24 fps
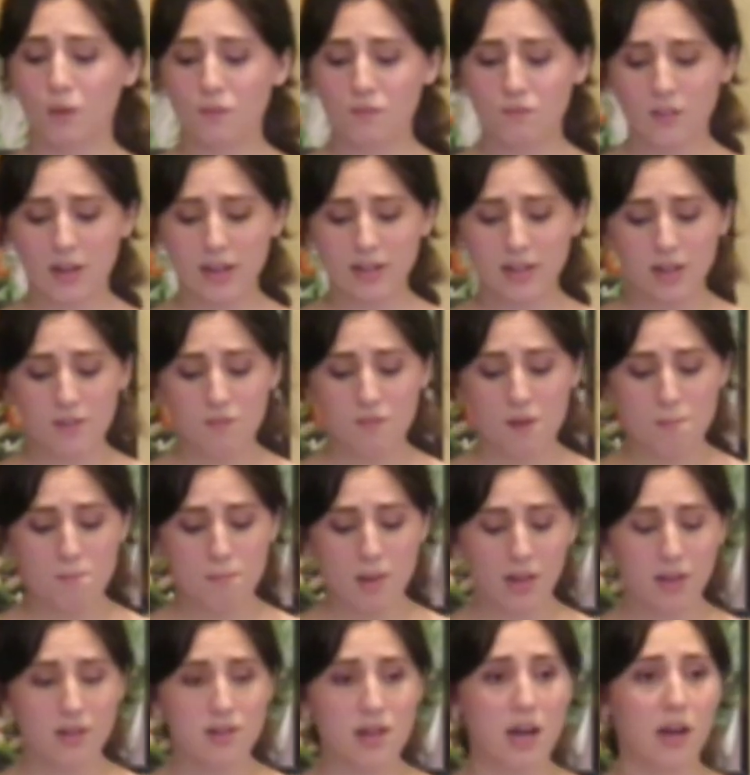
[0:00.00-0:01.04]
pulled funding from
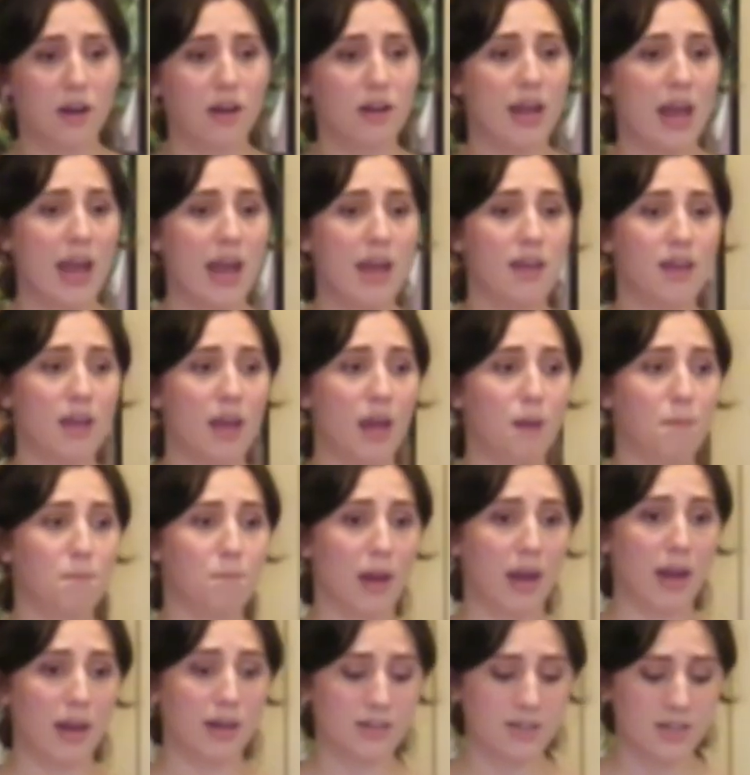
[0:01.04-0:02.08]
military and hate
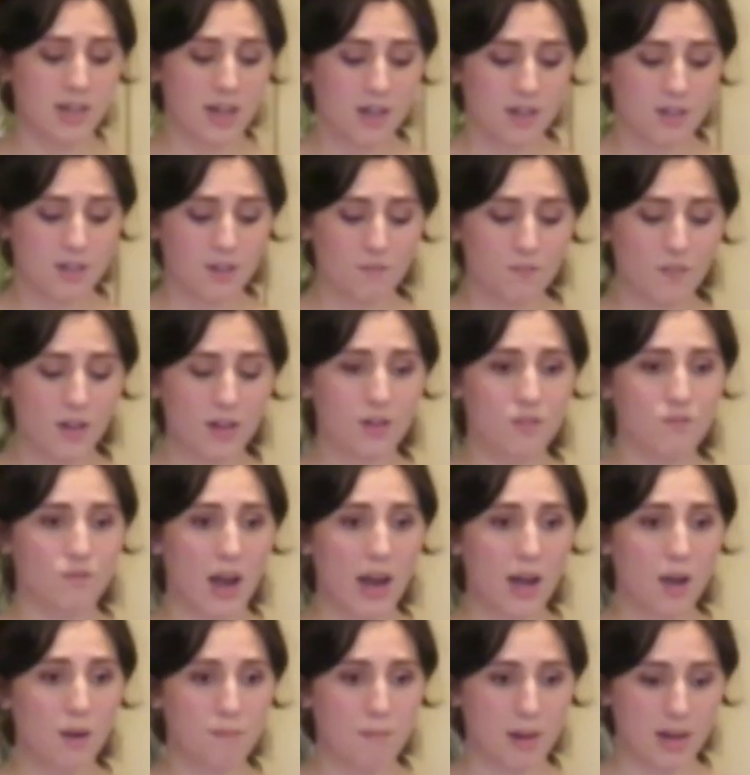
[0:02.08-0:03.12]
campaigns to fund
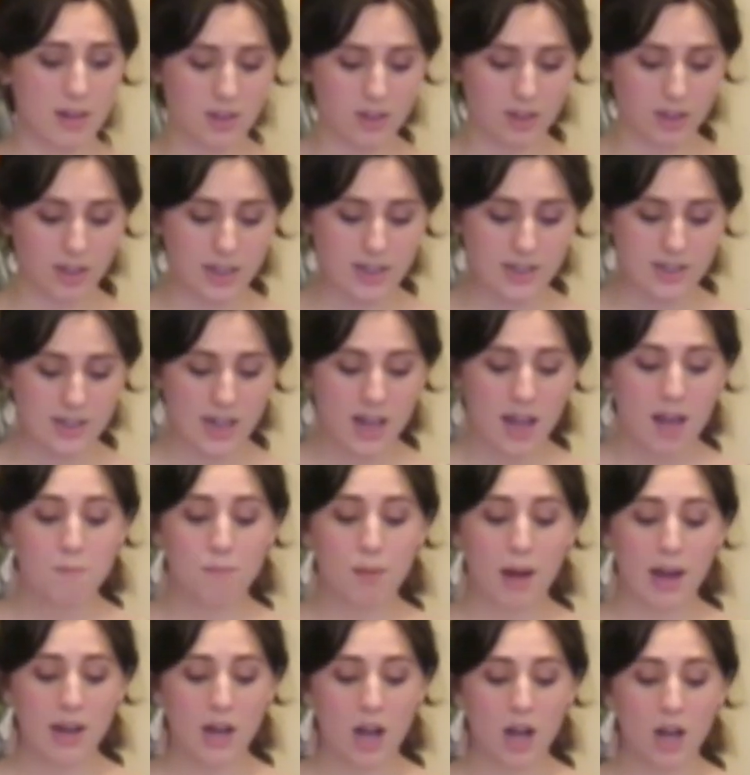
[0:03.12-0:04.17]
environmentalists,
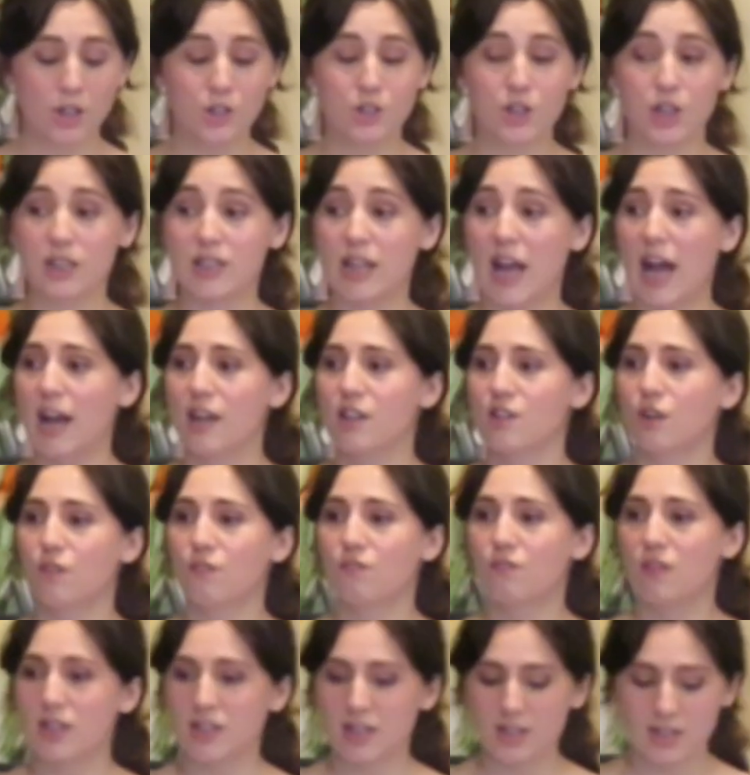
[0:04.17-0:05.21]
biologists,
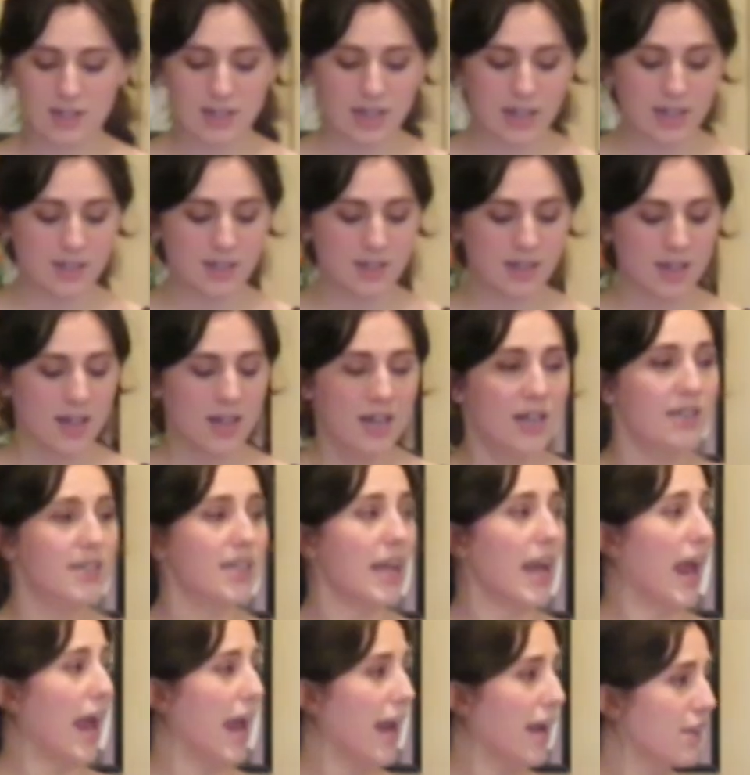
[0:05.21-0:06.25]
astrophysicists to
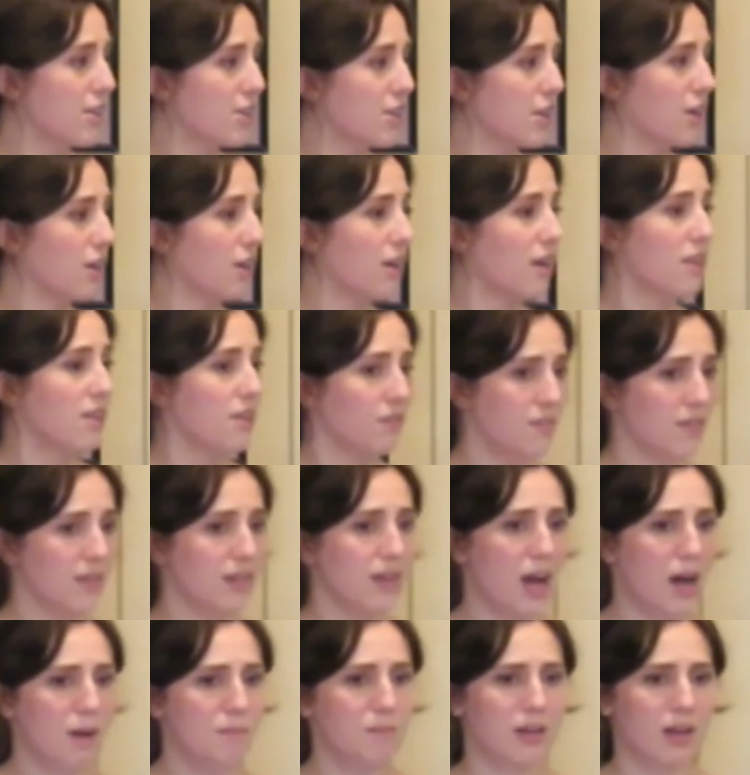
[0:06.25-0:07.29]
answer the
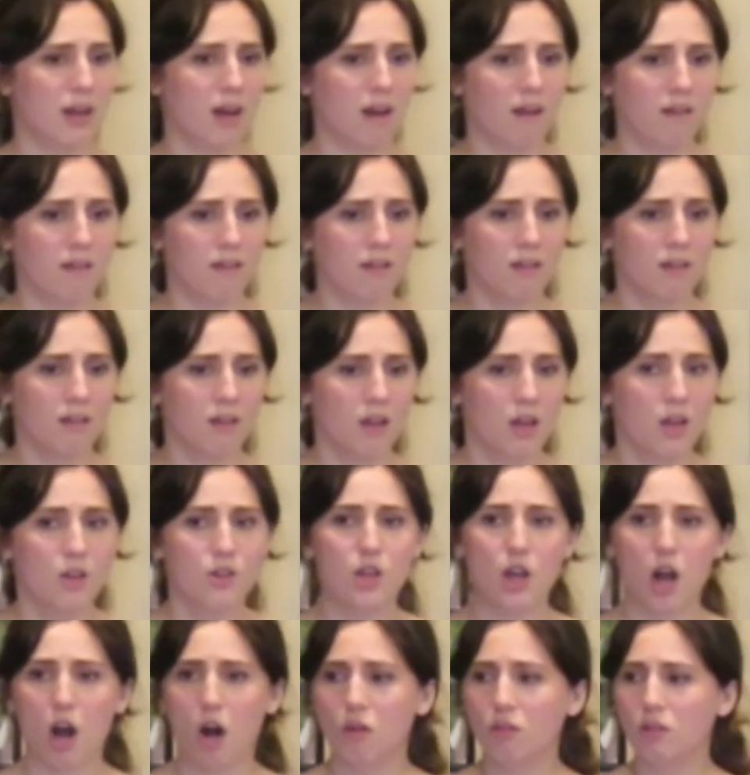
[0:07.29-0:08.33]
phenomenon.
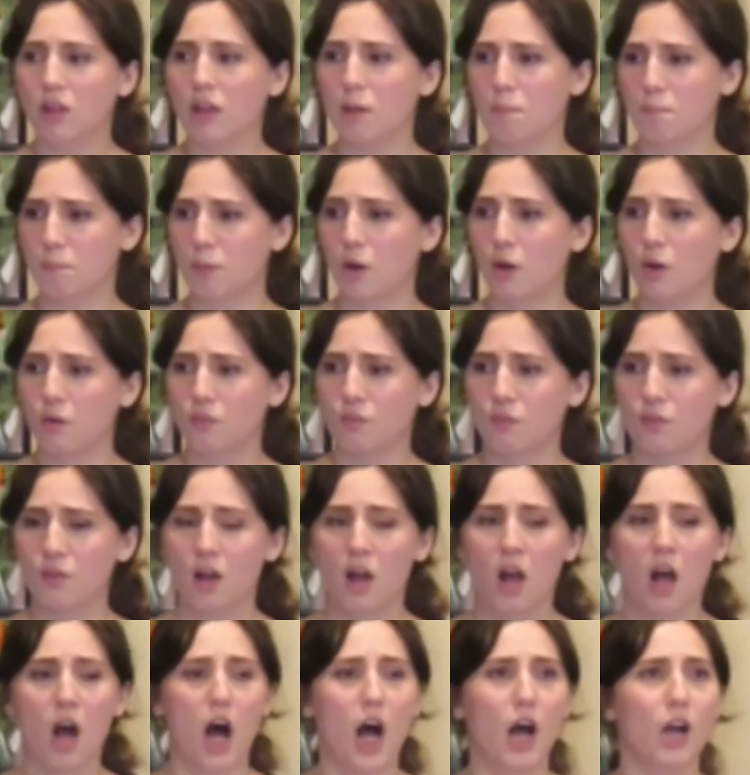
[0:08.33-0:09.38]
The only proof,
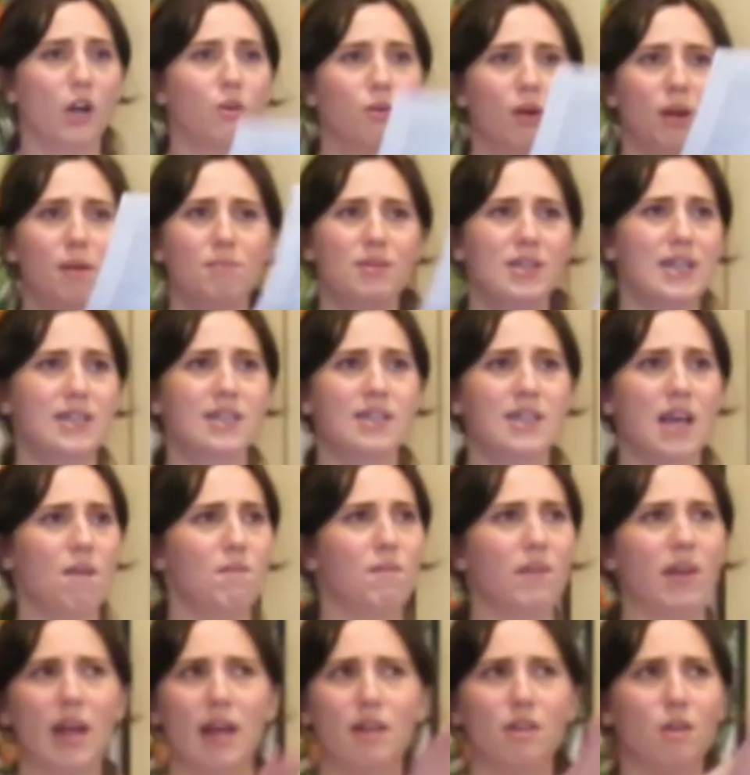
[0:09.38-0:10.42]
a crimson
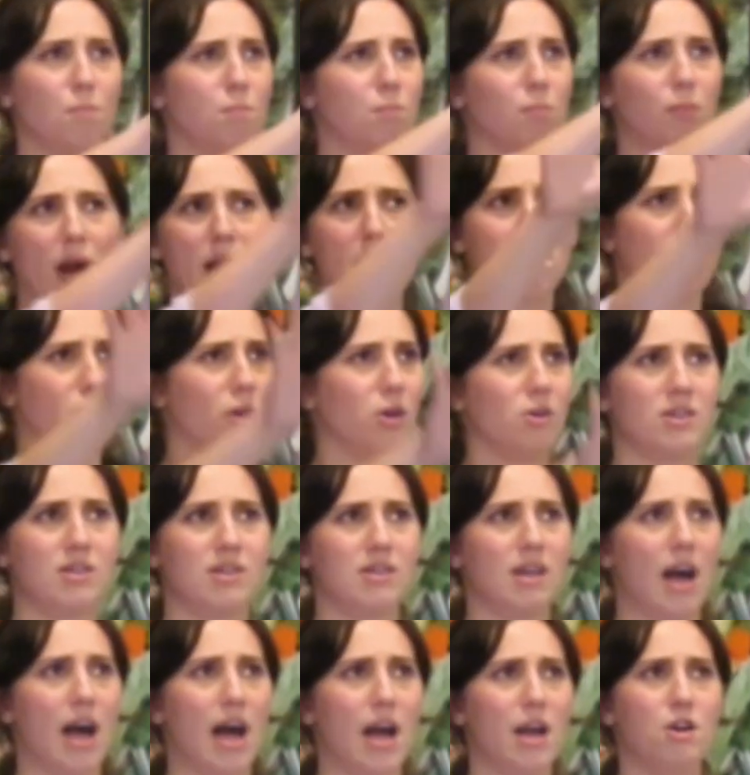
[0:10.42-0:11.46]
seven in the bright blue
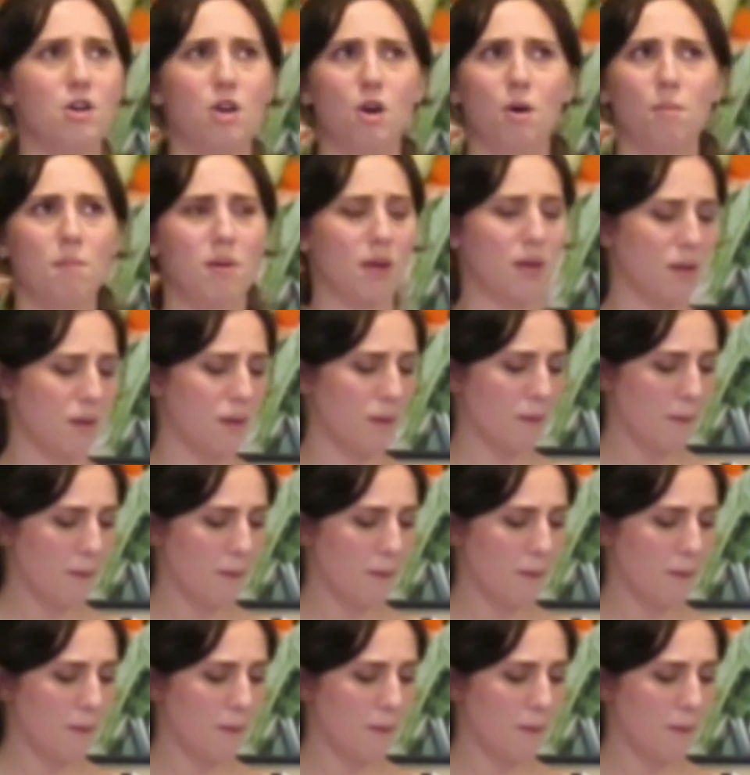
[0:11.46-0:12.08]
sky,